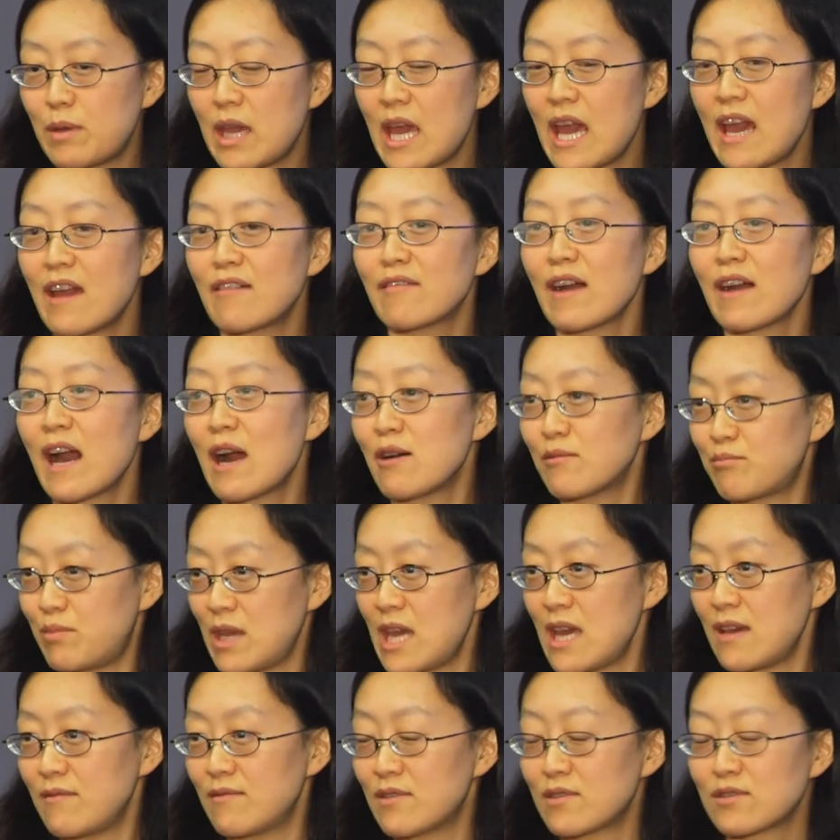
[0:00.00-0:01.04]
behave, how
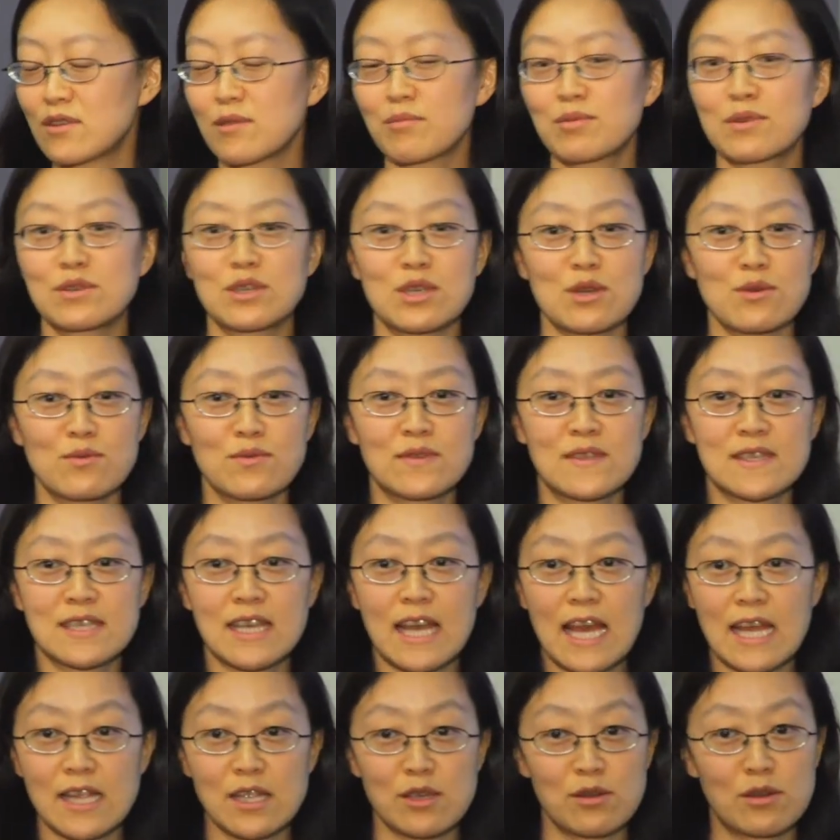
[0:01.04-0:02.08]
behaviors are produced,
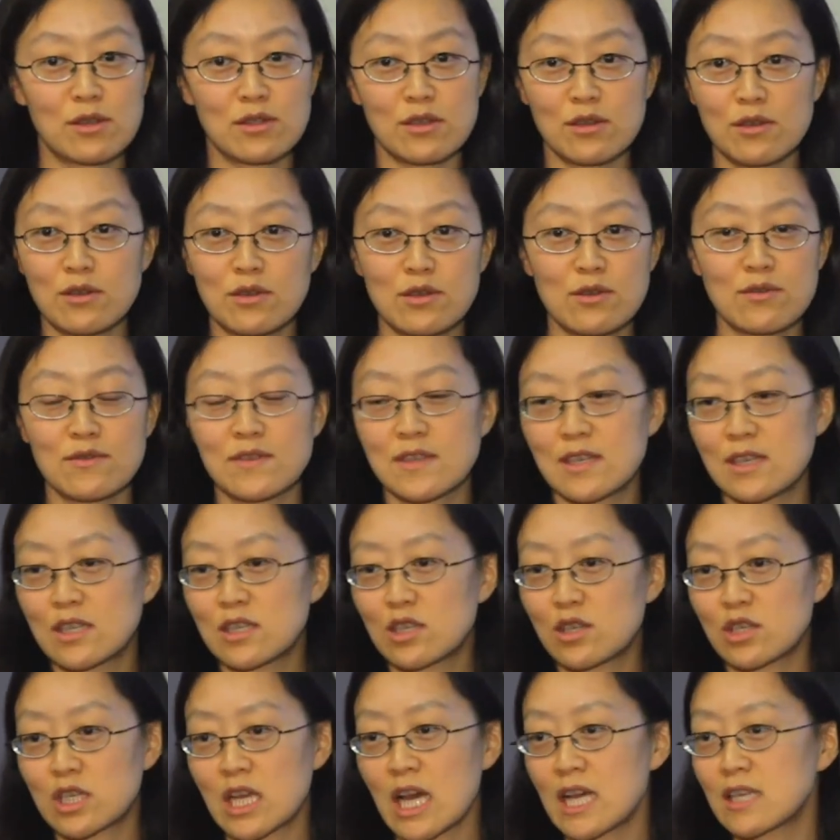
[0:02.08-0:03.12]
and you could use this
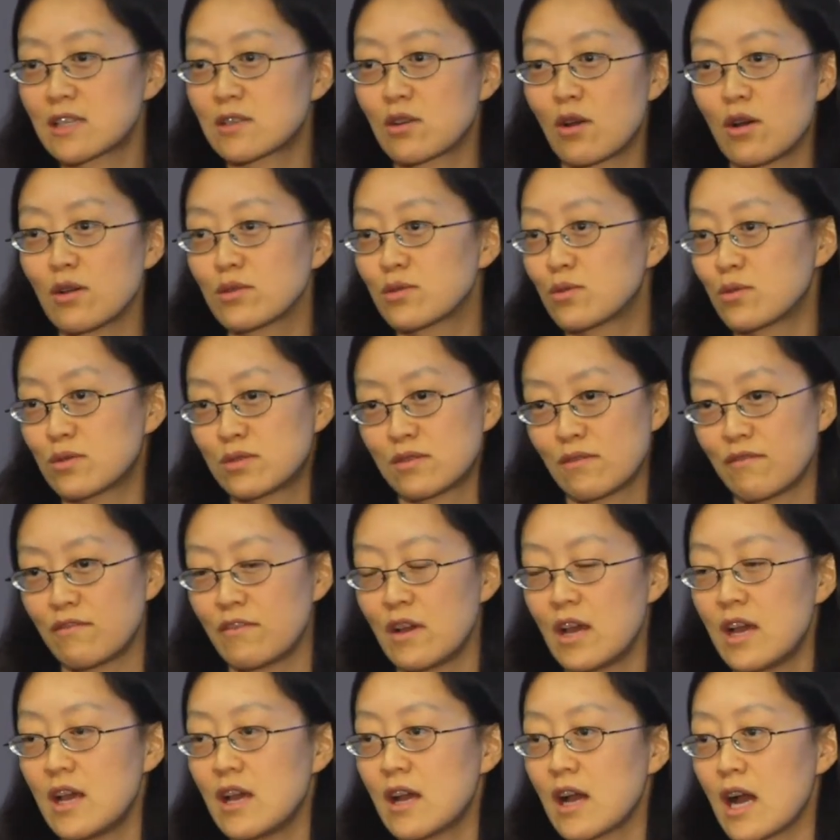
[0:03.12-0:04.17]
to test all sorts of
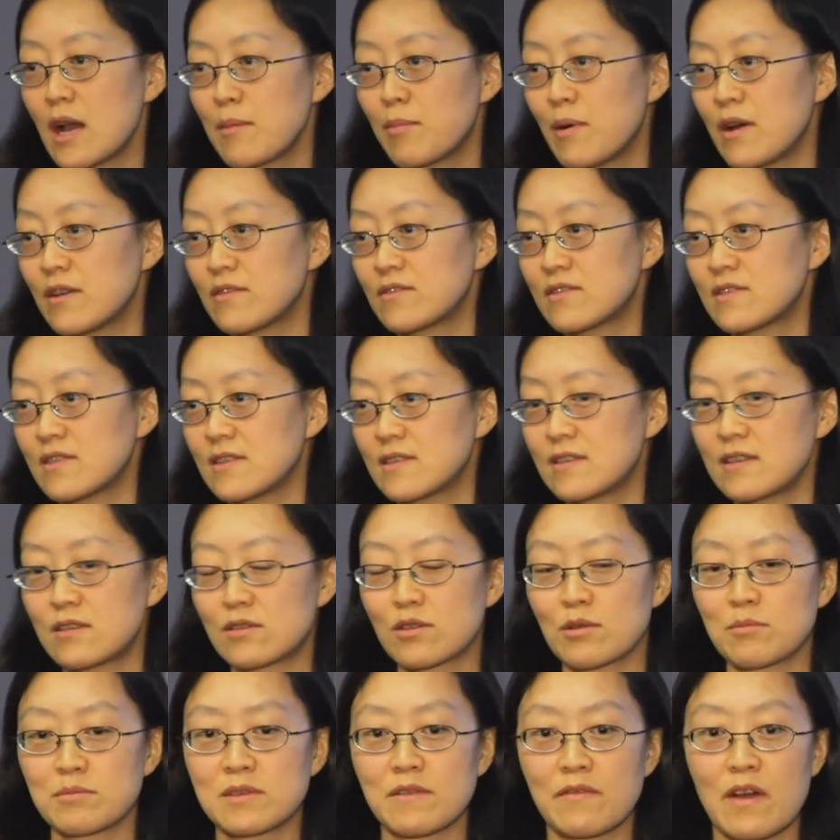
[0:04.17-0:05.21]
hypotheses in
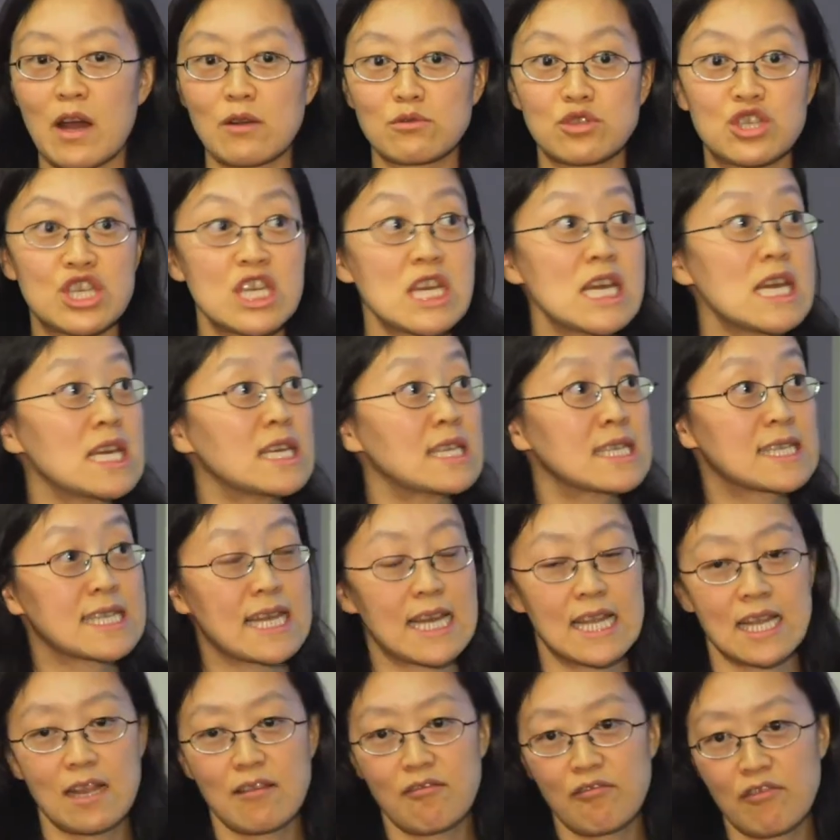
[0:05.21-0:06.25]
terms of how genes
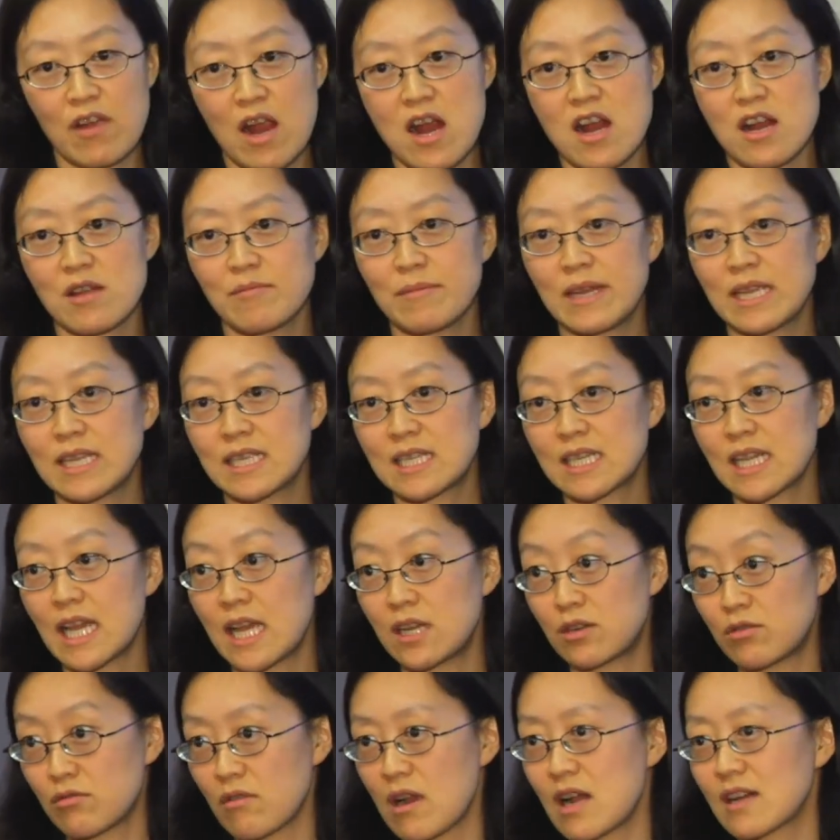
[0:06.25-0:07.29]
and environment
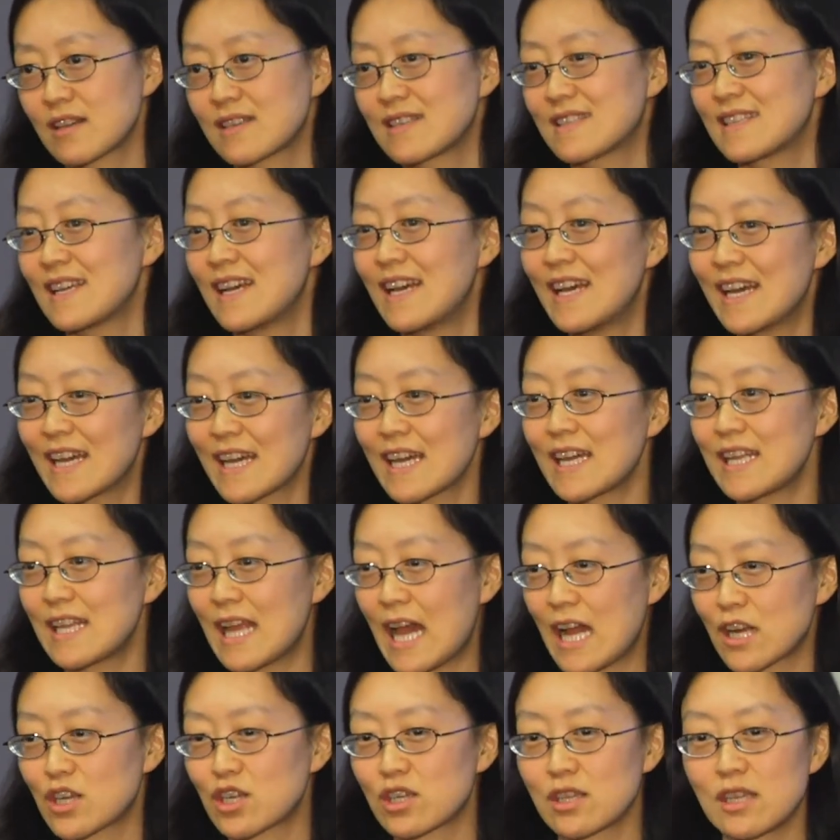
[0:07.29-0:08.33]
and drugs can
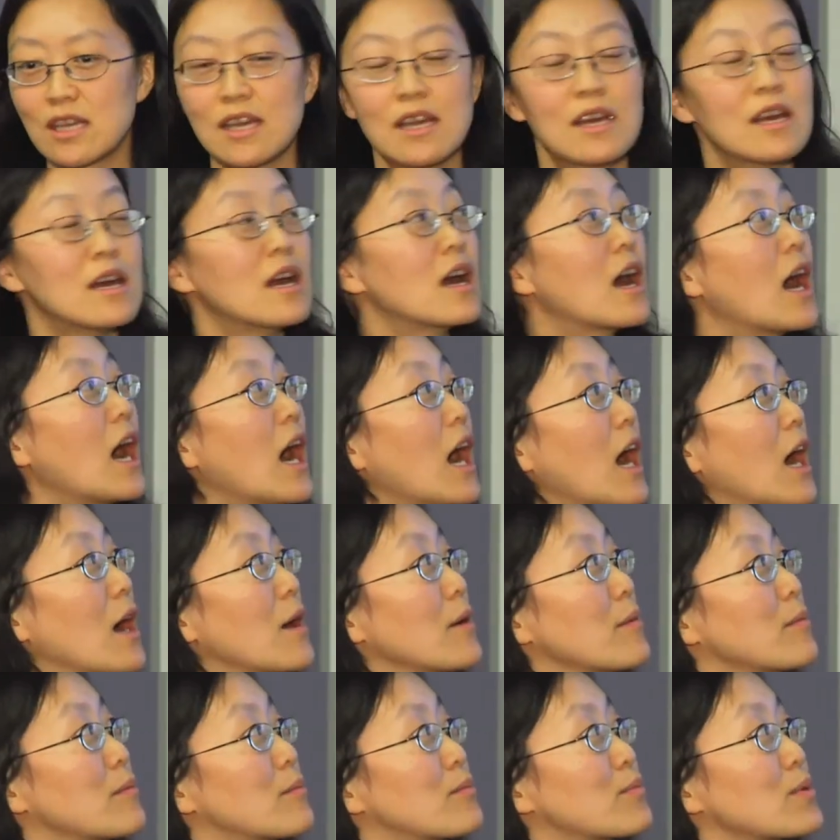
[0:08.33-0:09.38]
actually
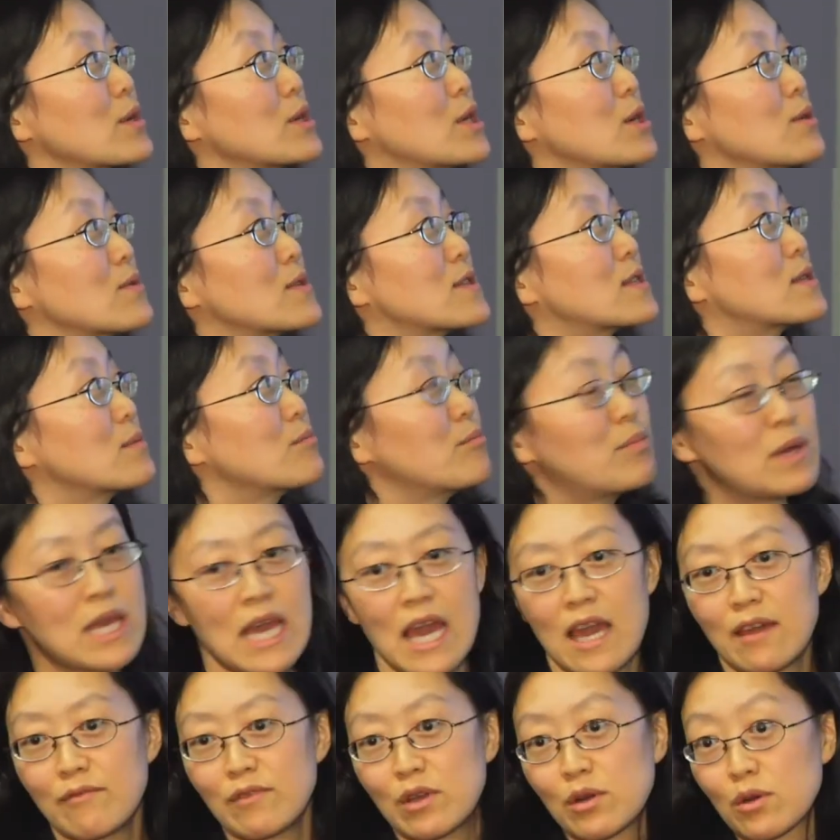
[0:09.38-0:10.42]
produce
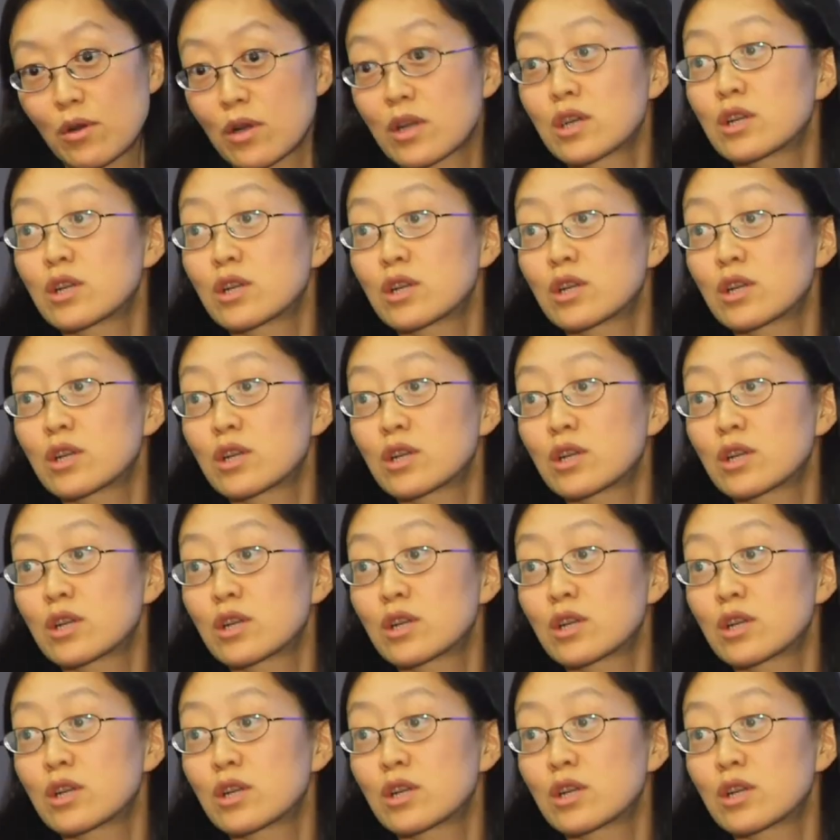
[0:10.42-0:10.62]
behavior or